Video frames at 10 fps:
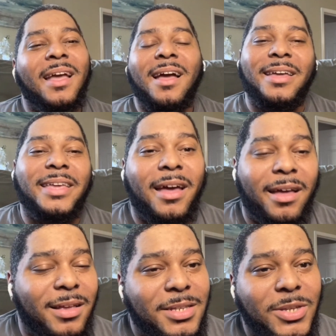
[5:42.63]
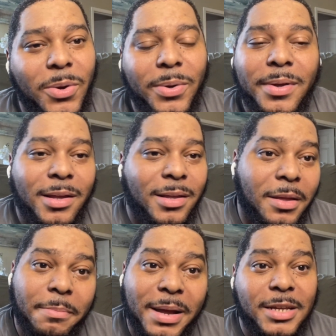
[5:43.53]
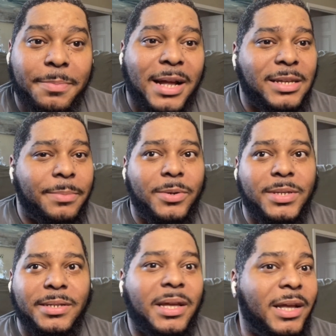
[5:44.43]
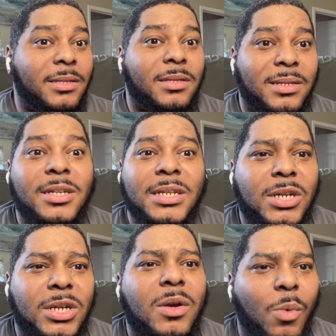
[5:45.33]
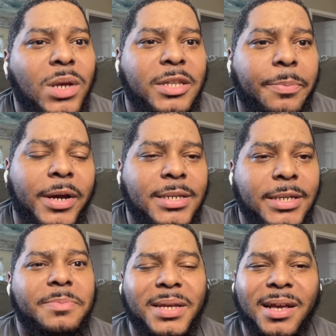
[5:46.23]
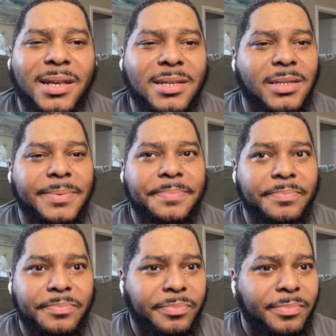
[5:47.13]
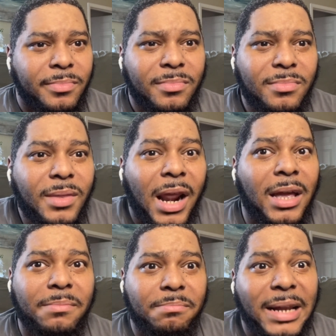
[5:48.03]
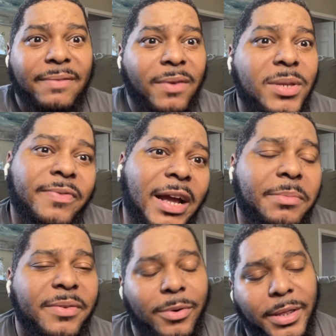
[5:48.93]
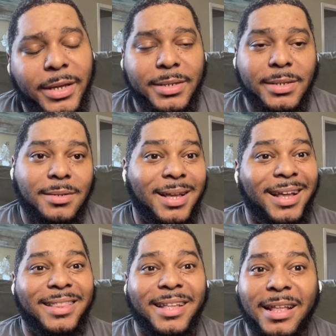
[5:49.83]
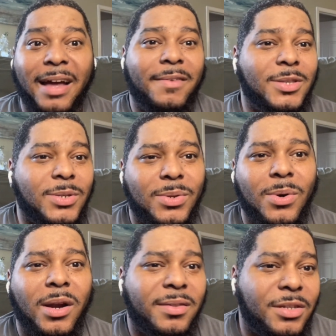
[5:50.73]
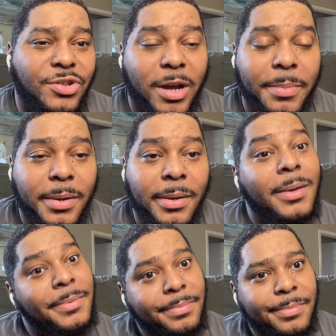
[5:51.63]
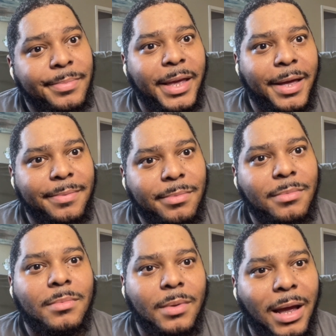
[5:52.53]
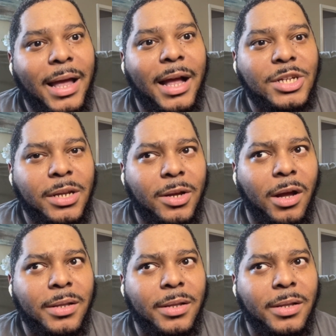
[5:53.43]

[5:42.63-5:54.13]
yeah, so mental part about it, it was depressing because like my liver was fine before this, and then having to do all of this drama. Yeah, I actually got